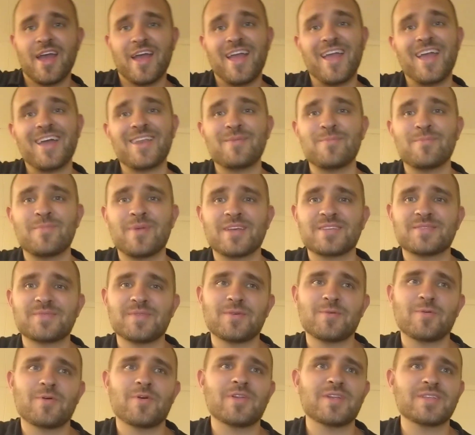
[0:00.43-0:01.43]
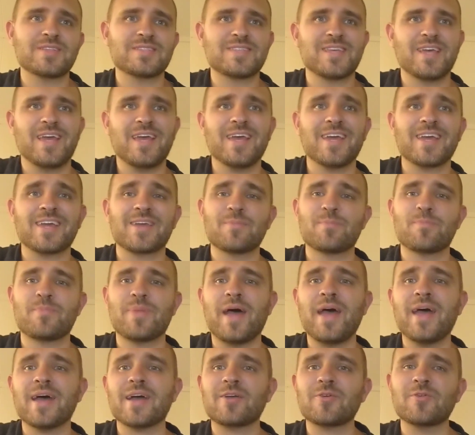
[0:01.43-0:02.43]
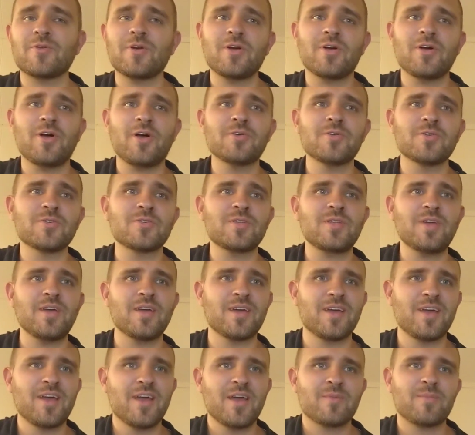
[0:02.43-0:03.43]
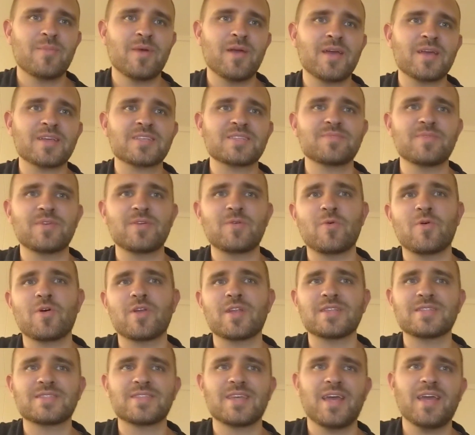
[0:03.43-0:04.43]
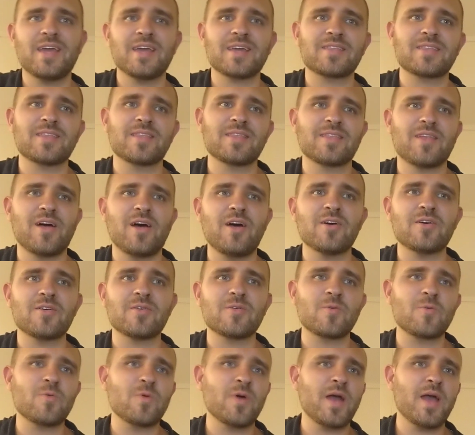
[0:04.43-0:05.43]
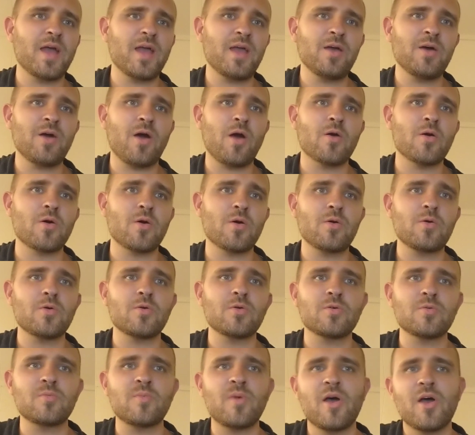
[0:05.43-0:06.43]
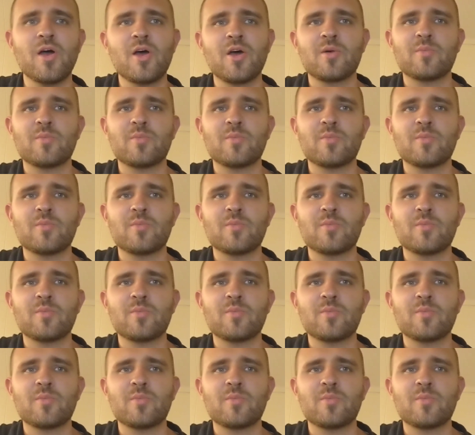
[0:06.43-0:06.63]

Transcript: And it makes me wanna take a back road, makes me wanna take the long way home.